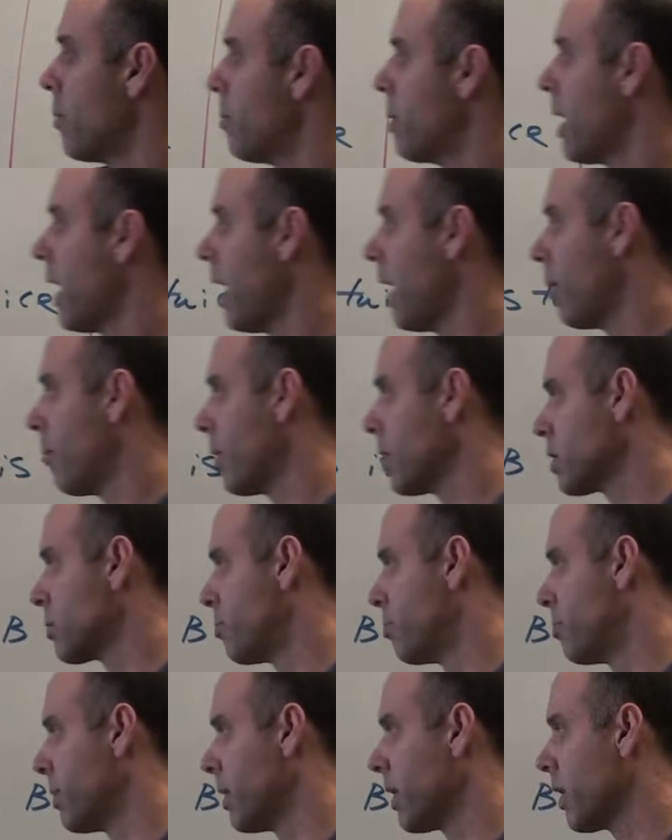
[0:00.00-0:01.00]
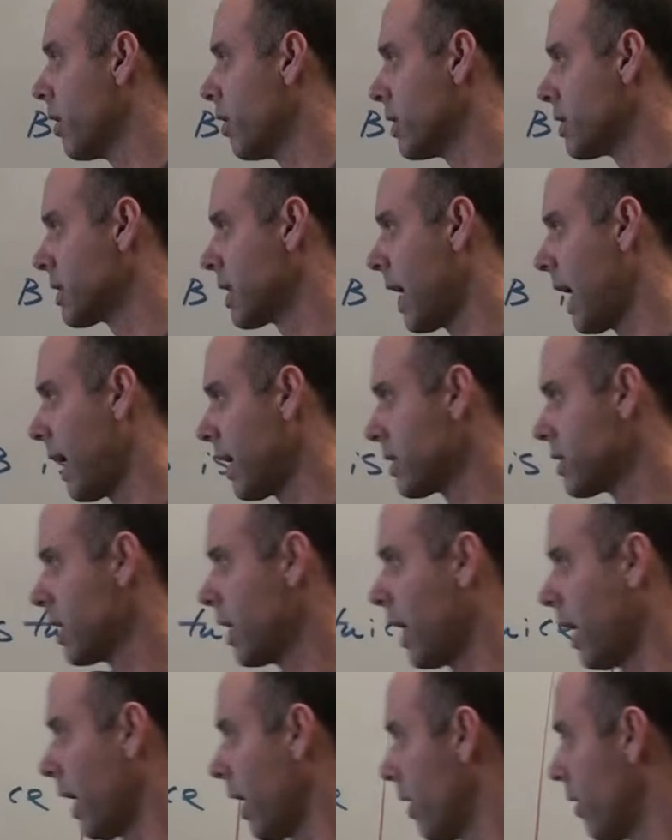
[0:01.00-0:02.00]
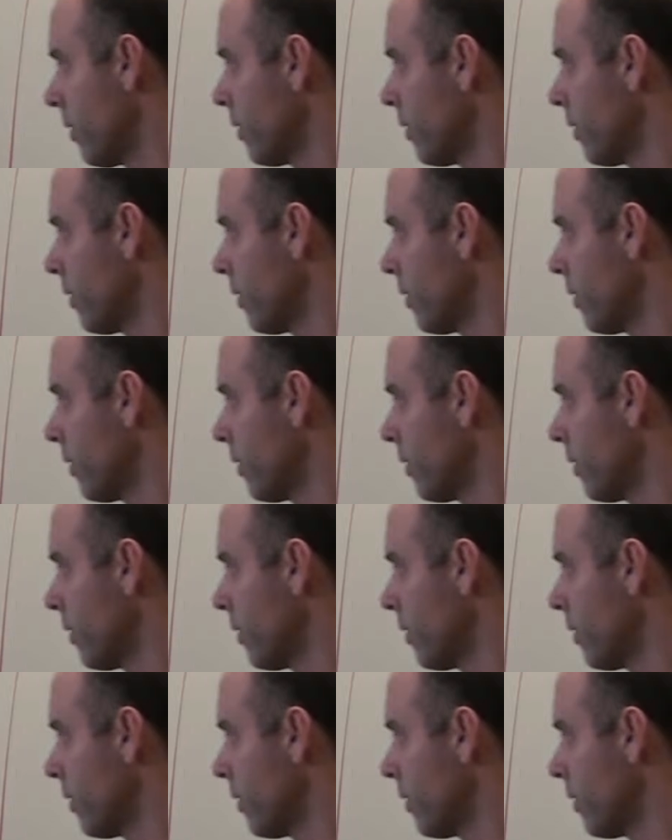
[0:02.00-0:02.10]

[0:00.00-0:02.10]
But how much bigger is gas A?